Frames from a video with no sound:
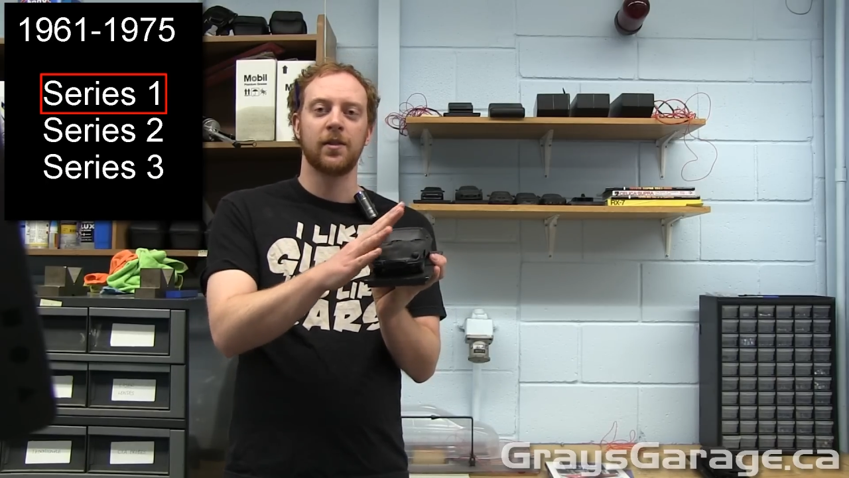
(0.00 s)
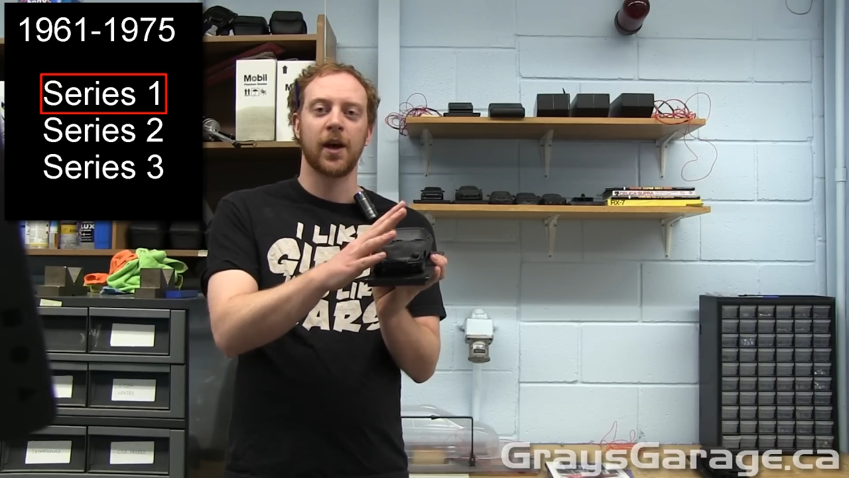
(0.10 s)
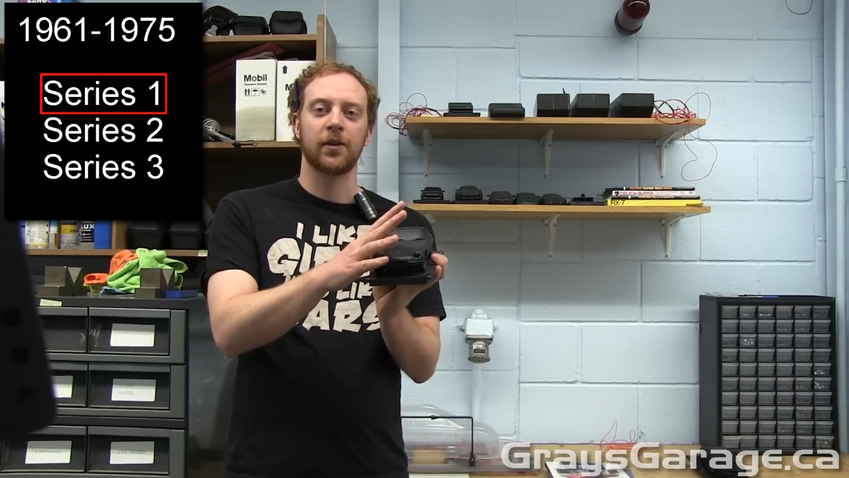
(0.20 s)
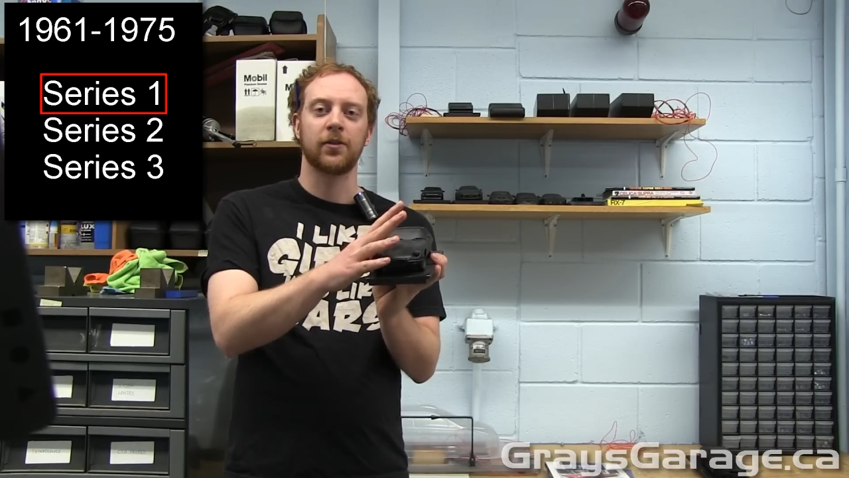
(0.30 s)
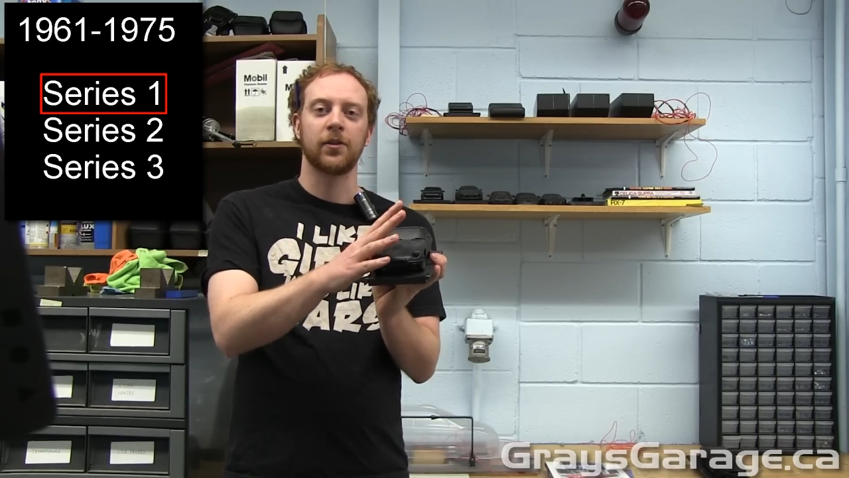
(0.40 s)

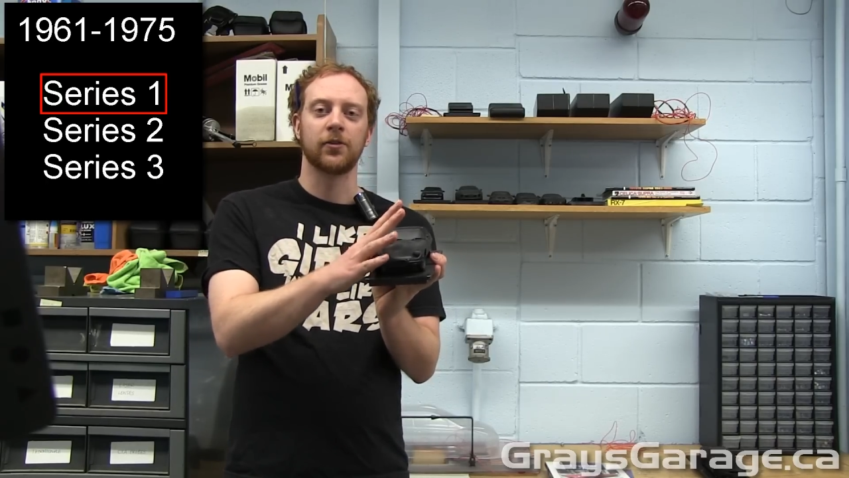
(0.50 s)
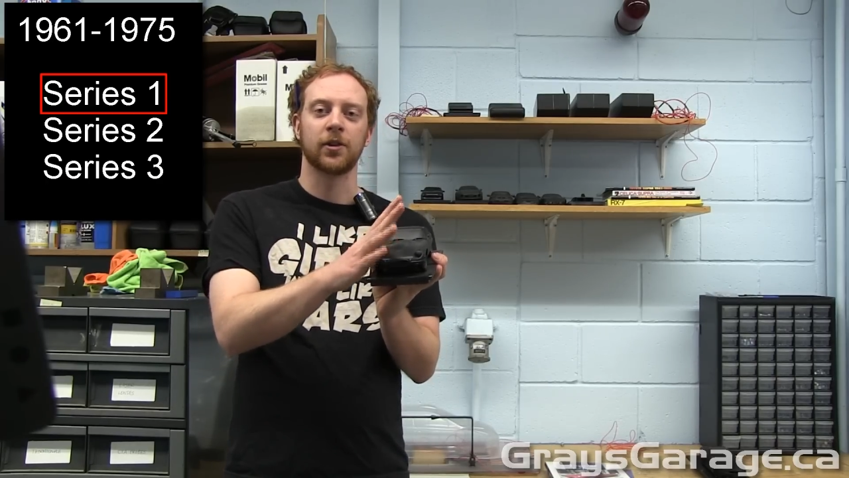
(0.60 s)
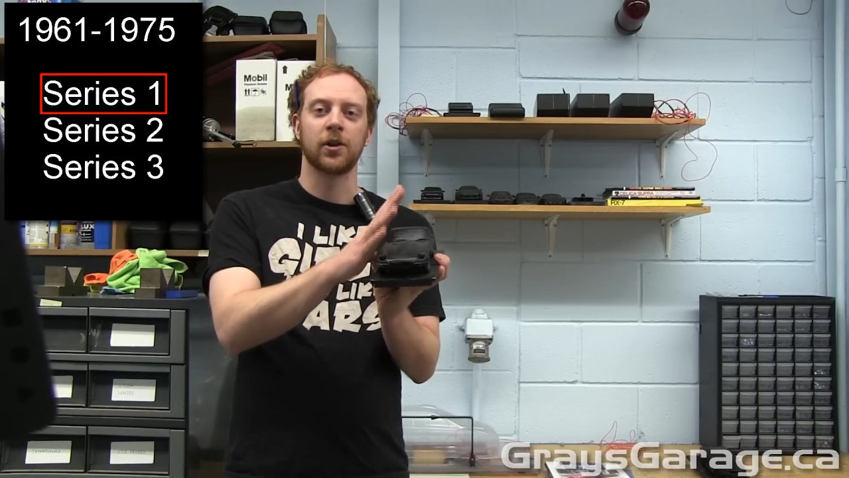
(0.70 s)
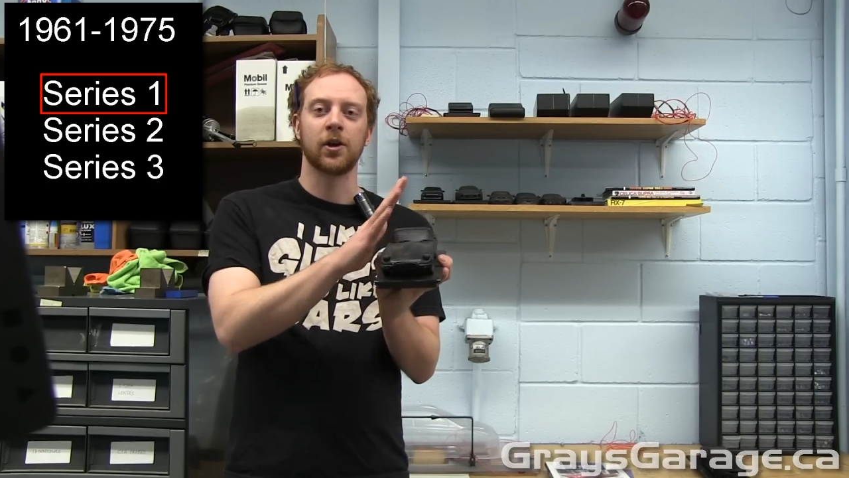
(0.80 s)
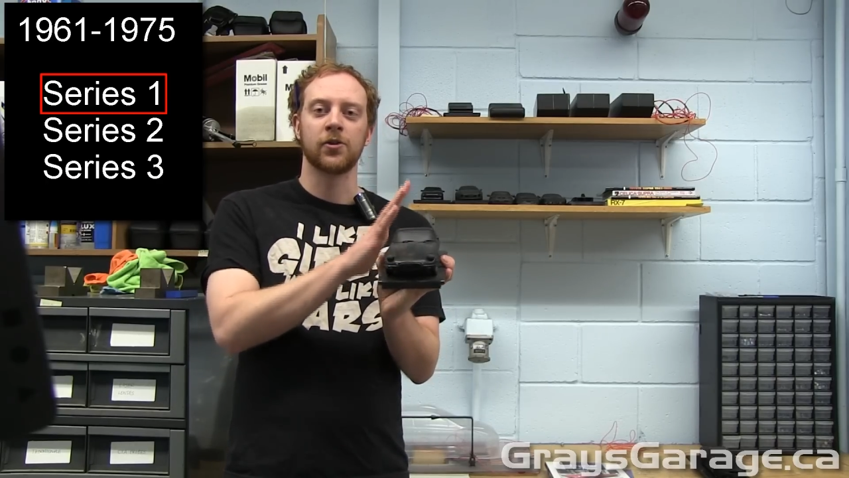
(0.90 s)
that there's
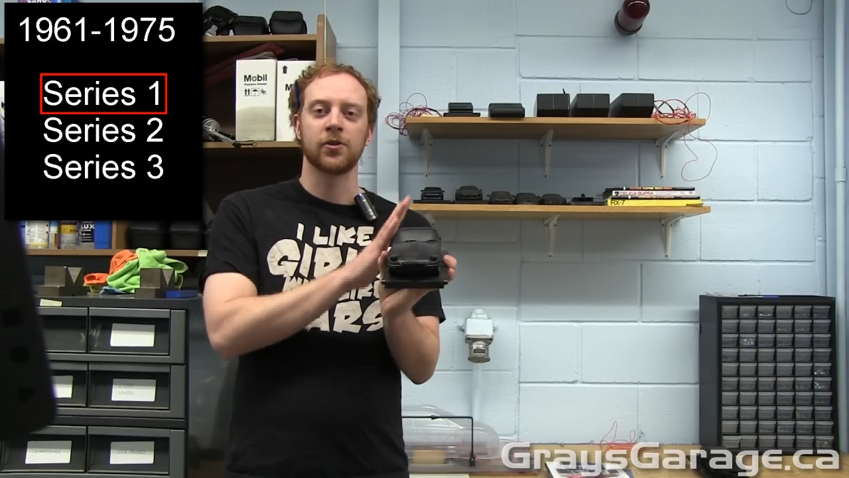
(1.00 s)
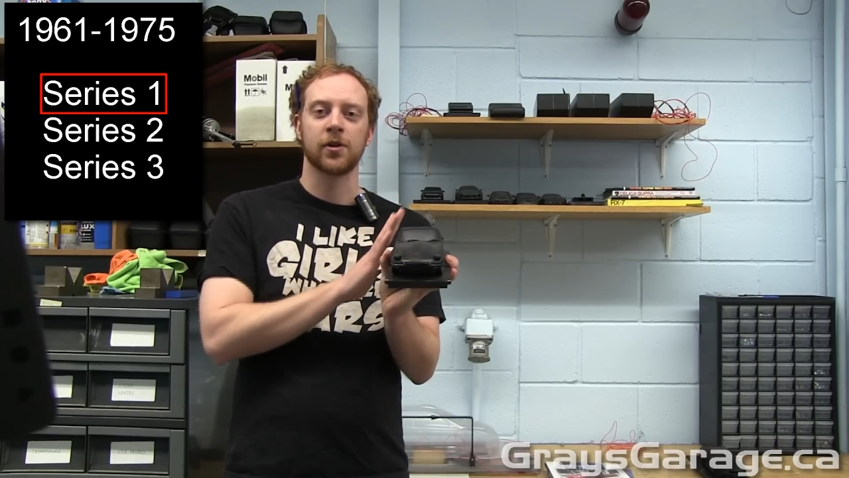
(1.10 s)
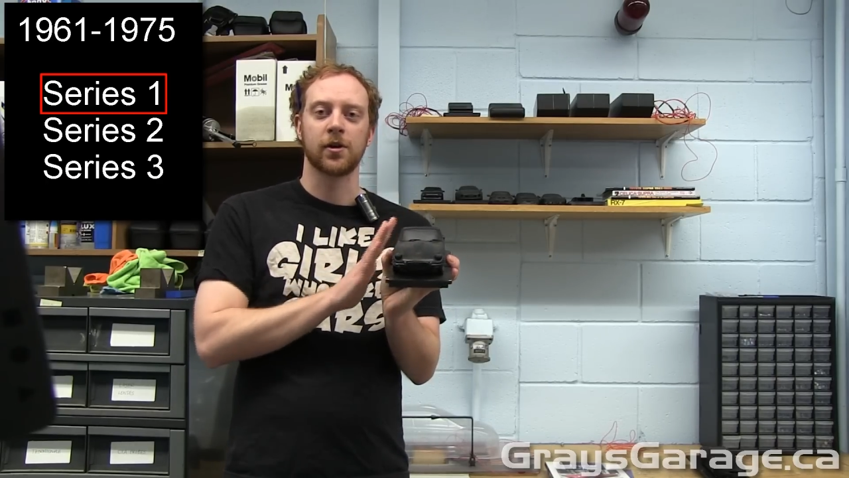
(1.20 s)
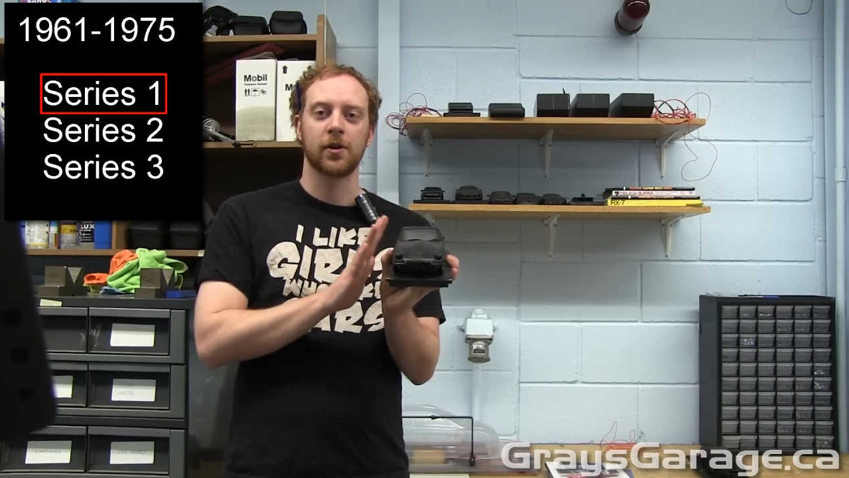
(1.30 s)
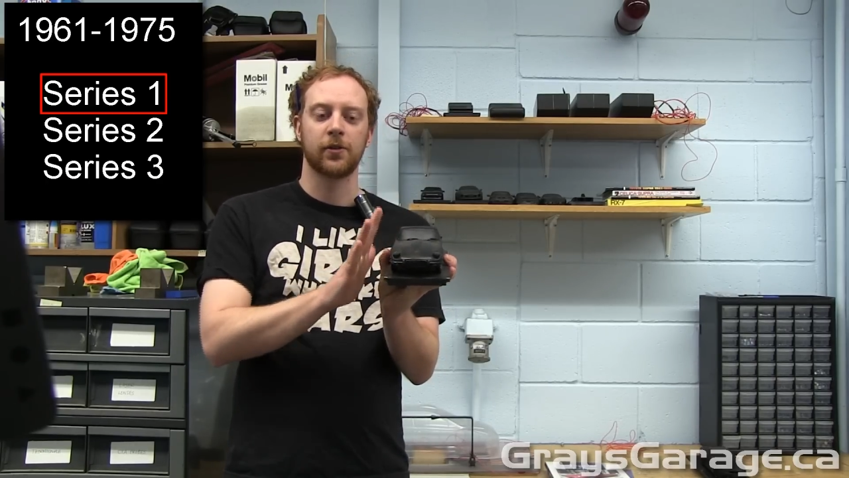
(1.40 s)
a
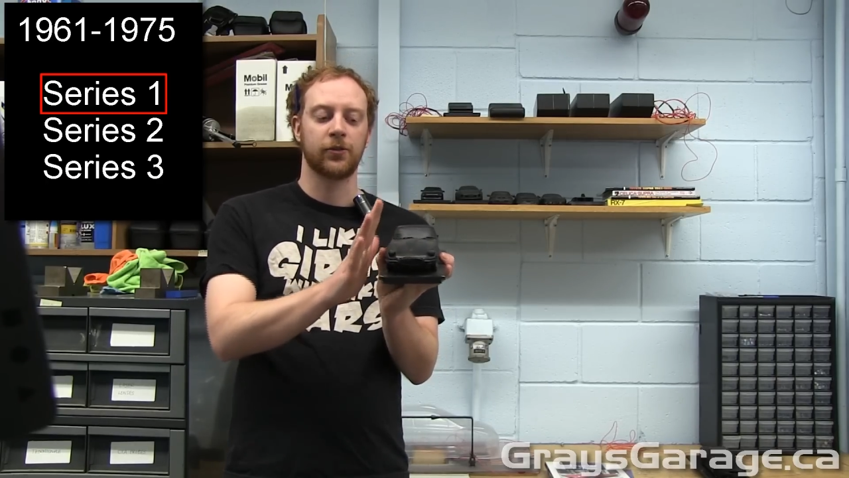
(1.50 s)
larger